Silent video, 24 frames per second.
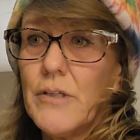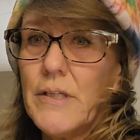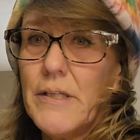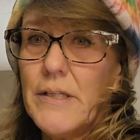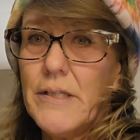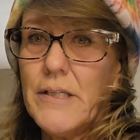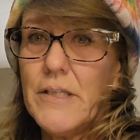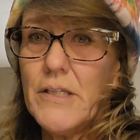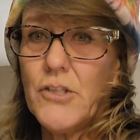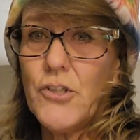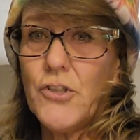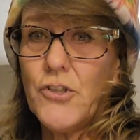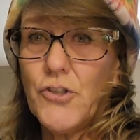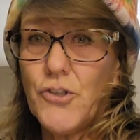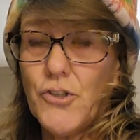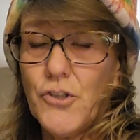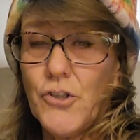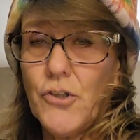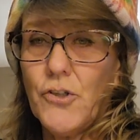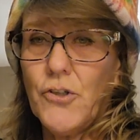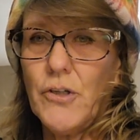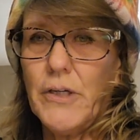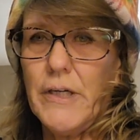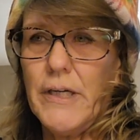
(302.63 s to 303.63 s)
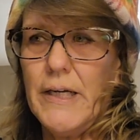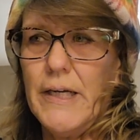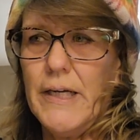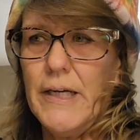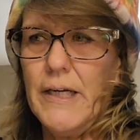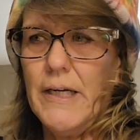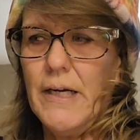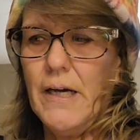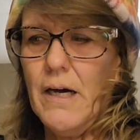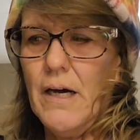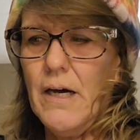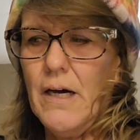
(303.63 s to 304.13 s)
in this
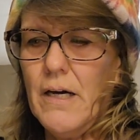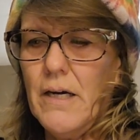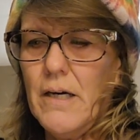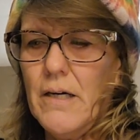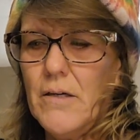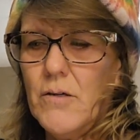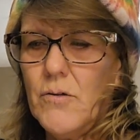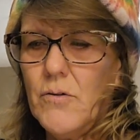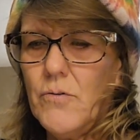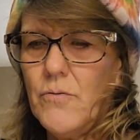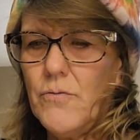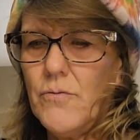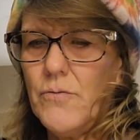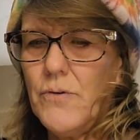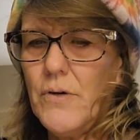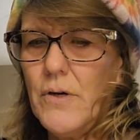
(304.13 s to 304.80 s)
journey of